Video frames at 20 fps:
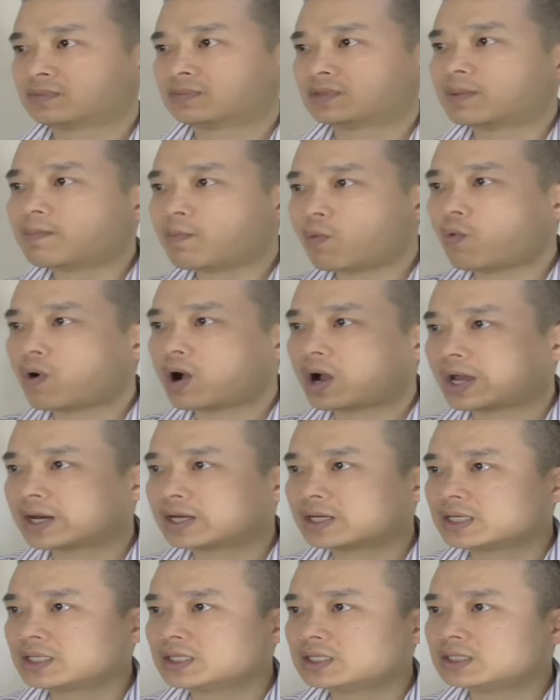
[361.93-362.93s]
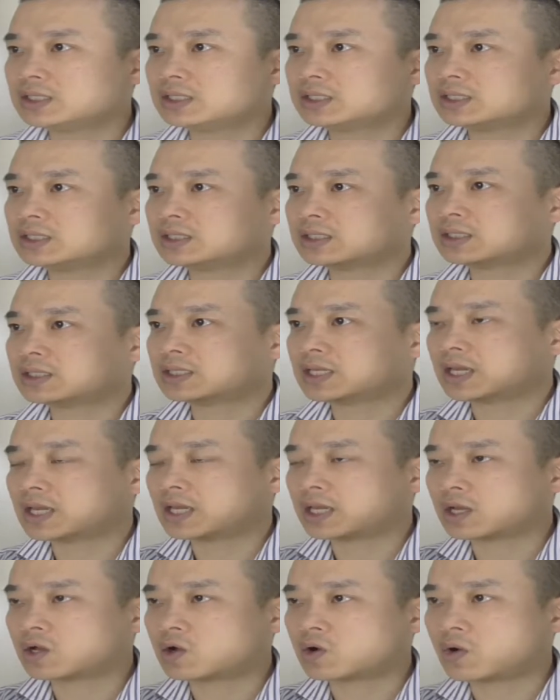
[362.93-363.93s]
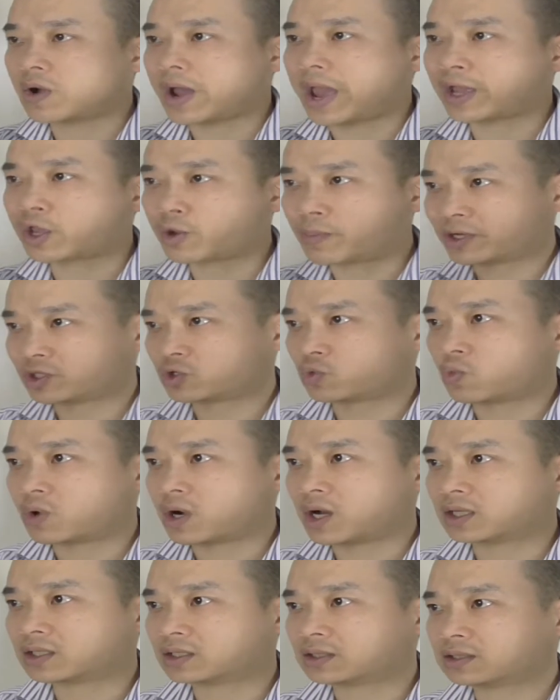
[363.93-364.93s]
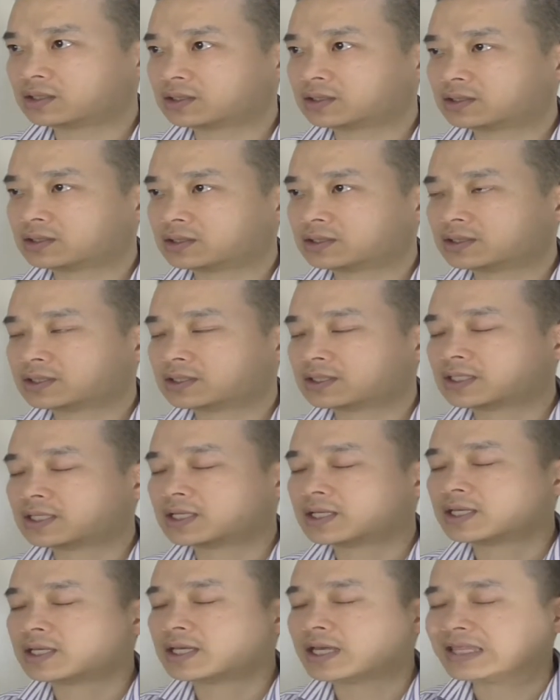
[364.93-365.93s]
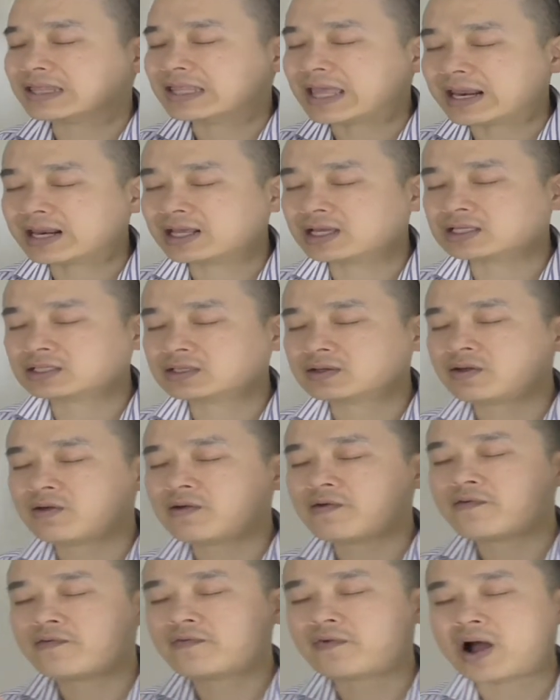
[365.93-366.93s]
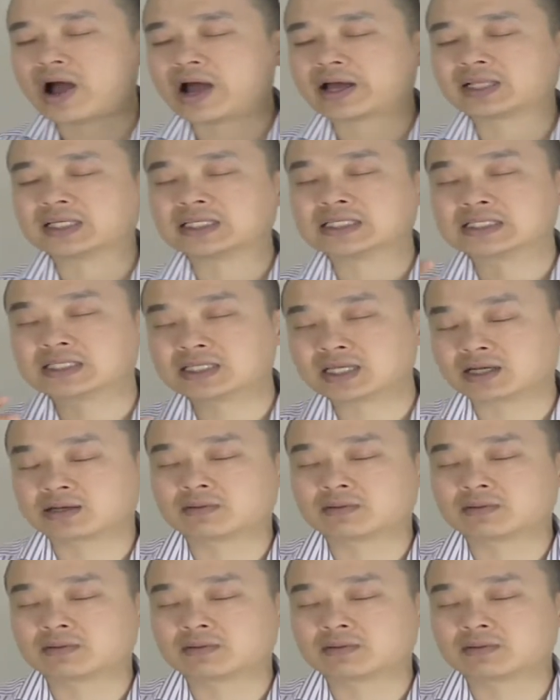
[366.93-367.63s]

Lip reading: Number 1, called acupuncture 1, and that is find the sick